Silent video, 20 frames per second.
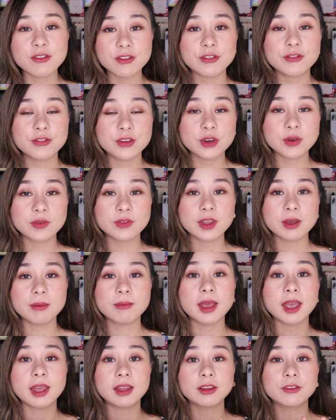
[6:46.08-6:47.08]
a few of them,
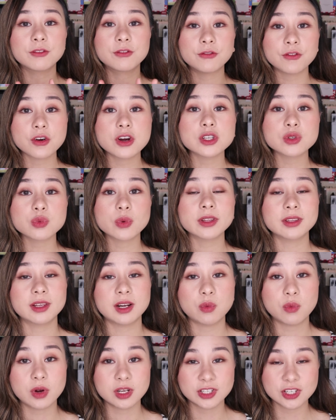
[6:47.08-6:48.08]
and the first one that I
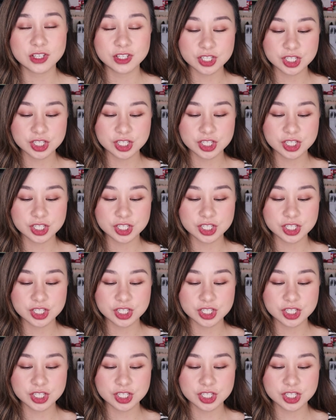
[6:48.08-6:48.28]
wanted to